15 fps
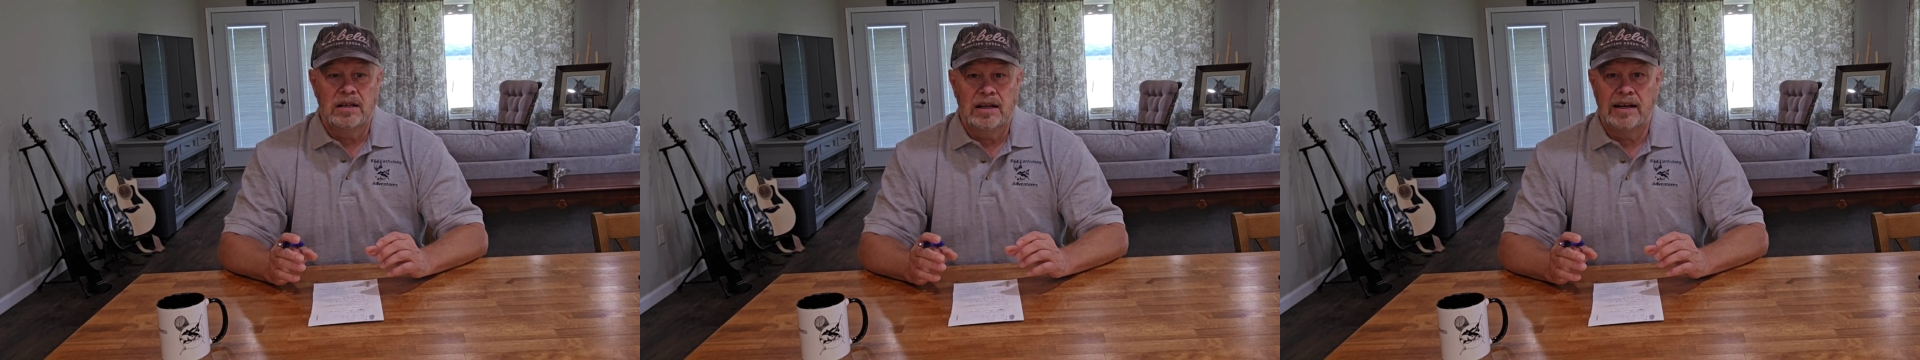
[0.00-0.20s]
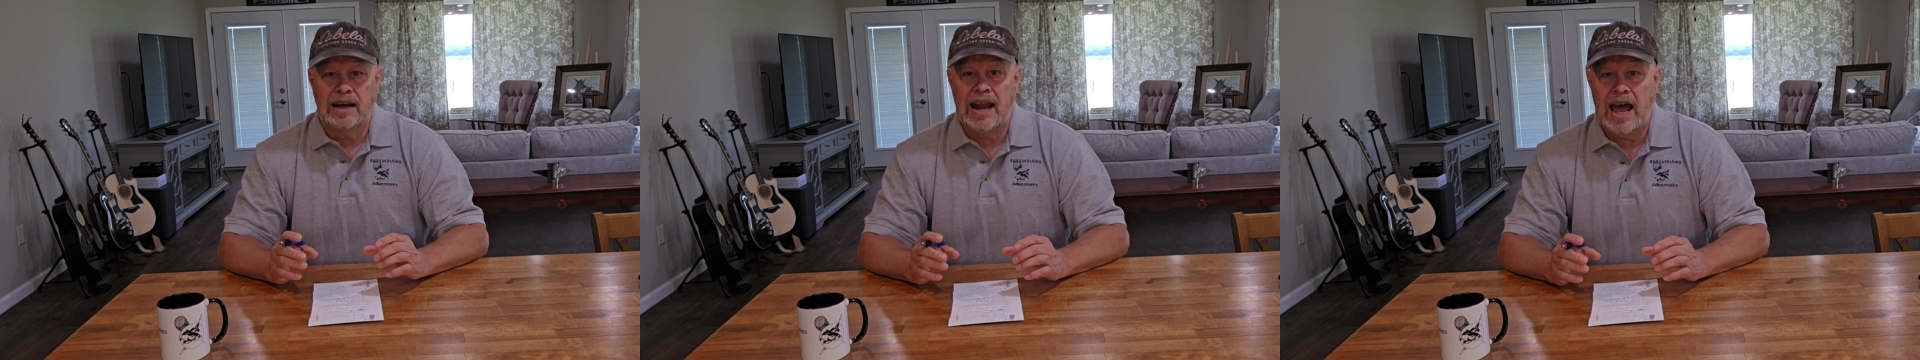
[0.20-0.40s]

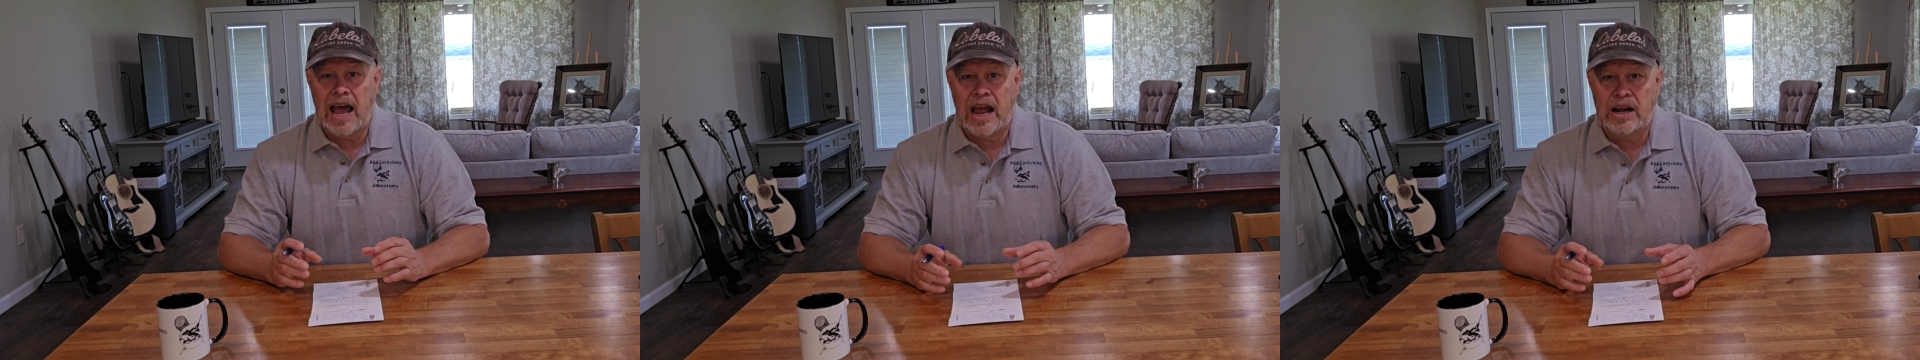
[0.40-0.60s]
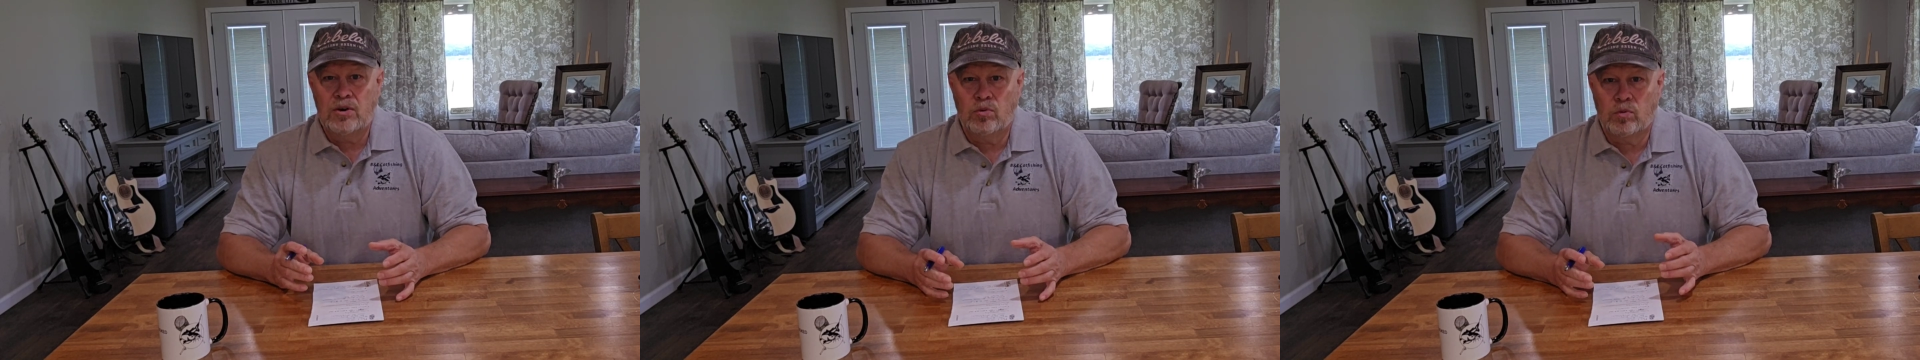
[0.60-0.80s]

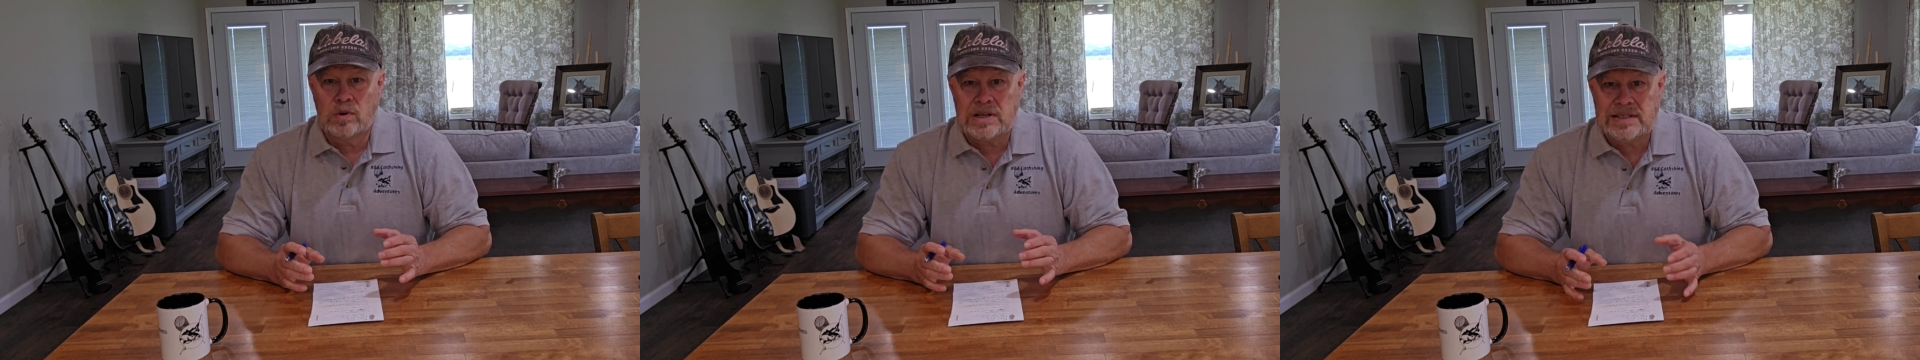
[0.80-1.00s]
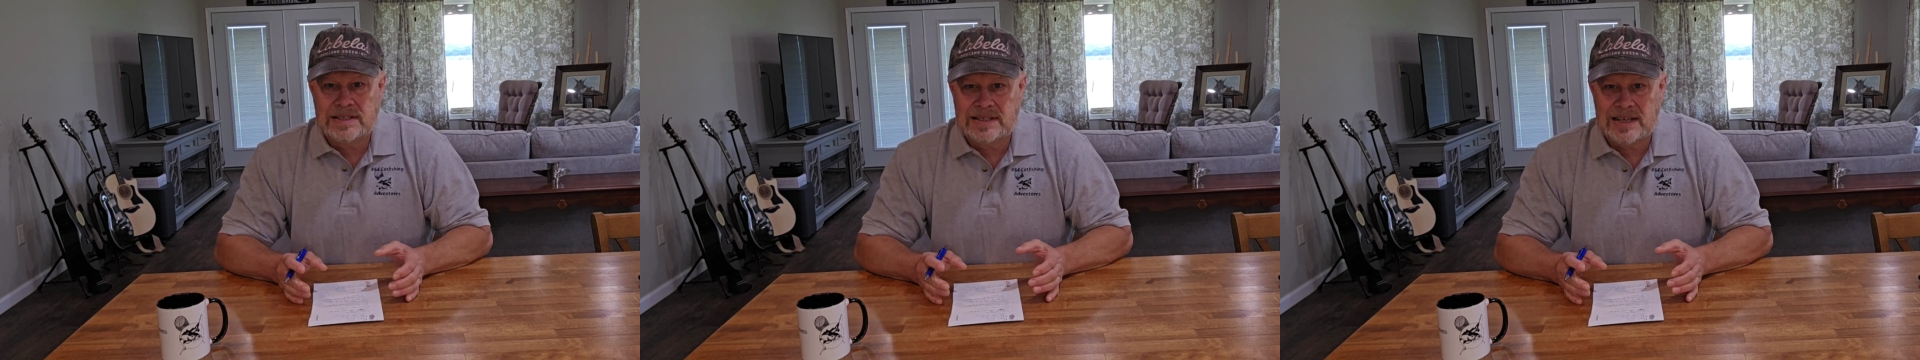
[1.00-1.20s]
line
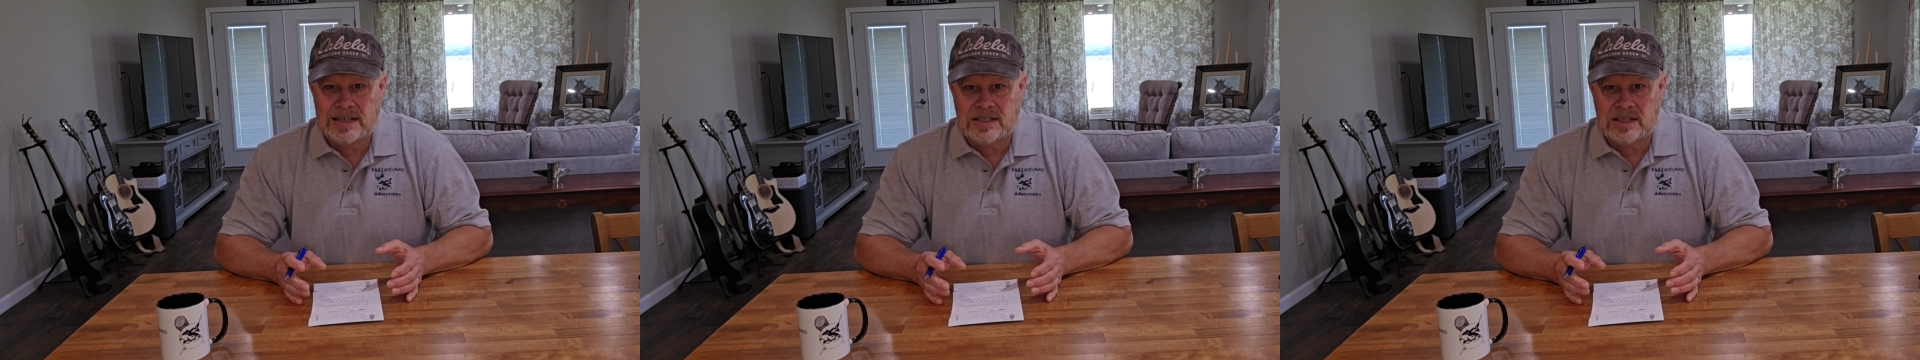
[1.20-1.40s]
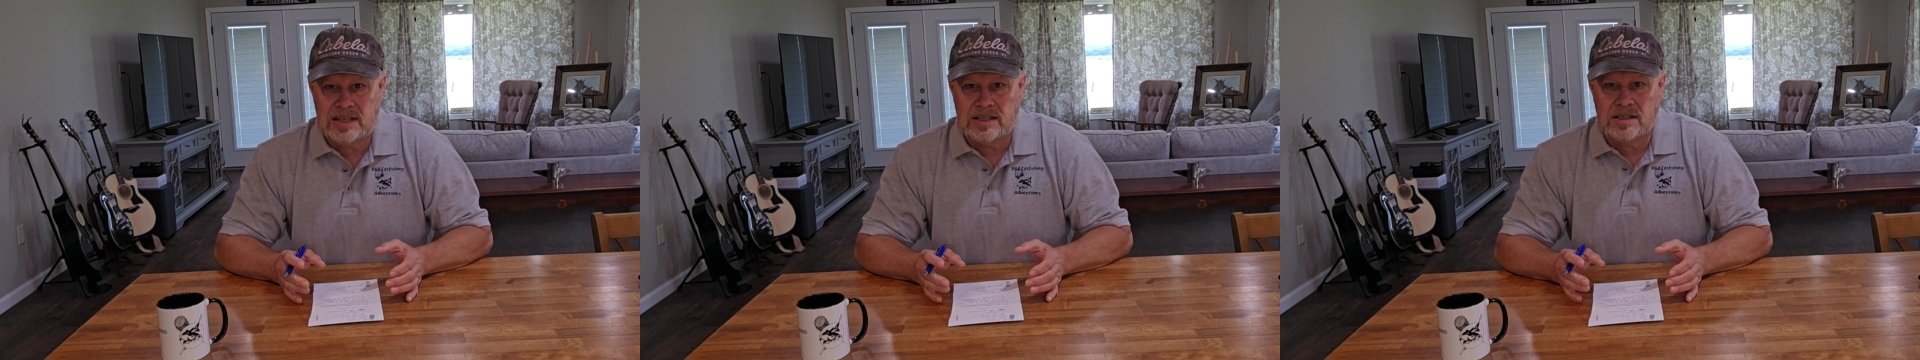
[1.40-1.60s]

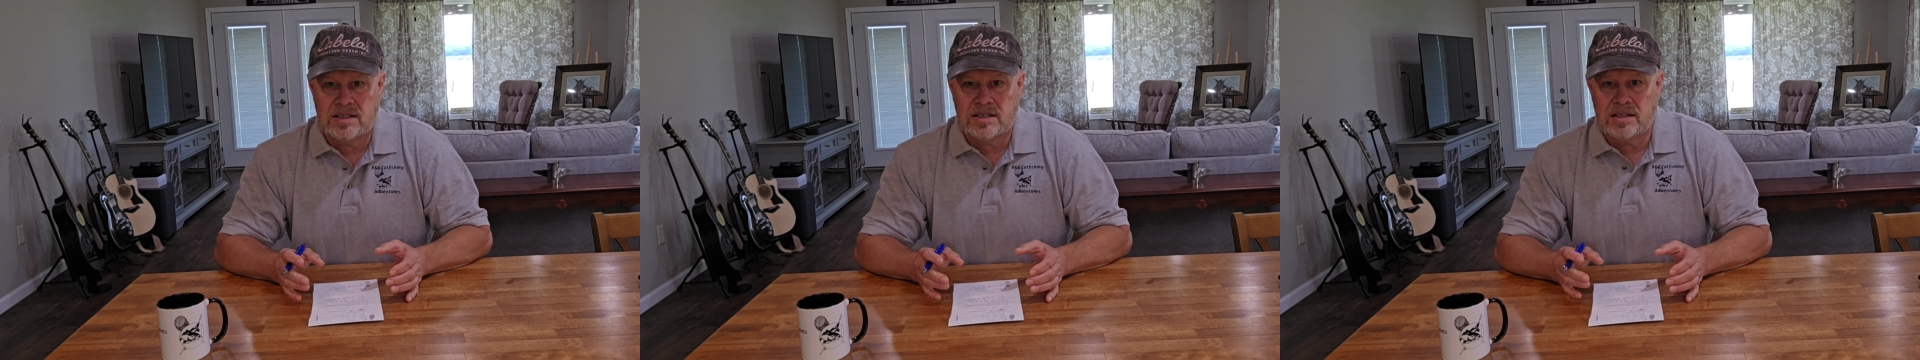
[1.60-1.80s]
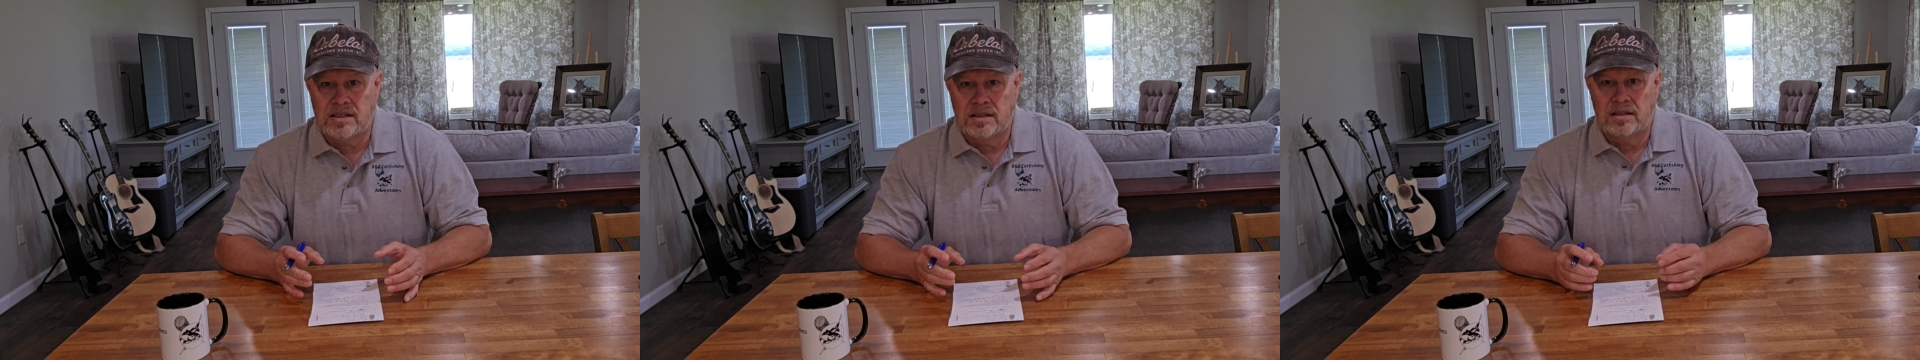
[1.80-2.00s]

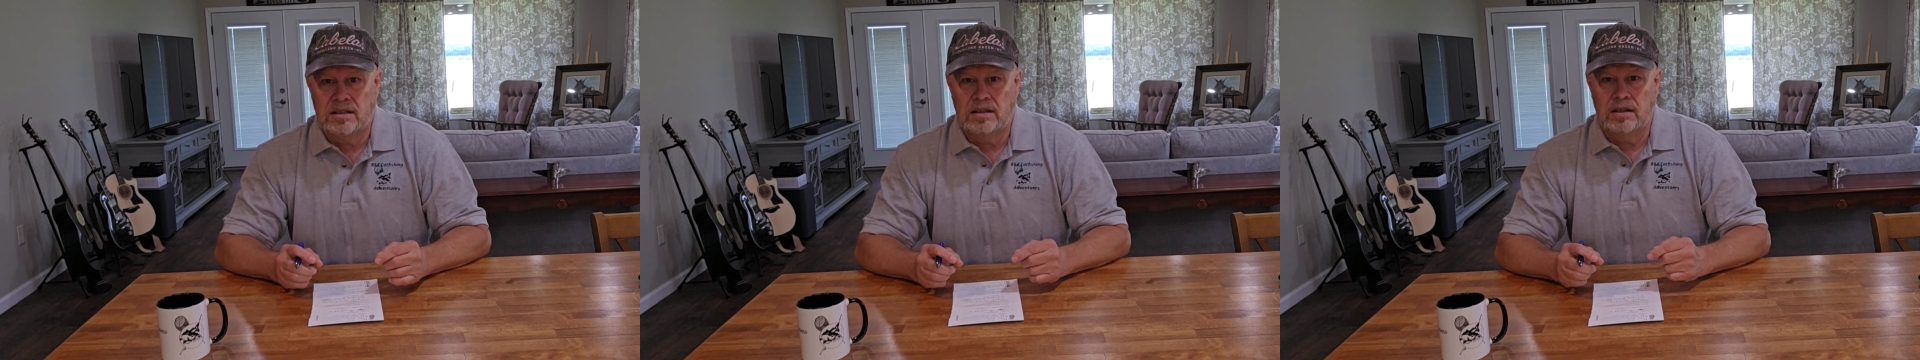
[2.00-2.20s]
resistance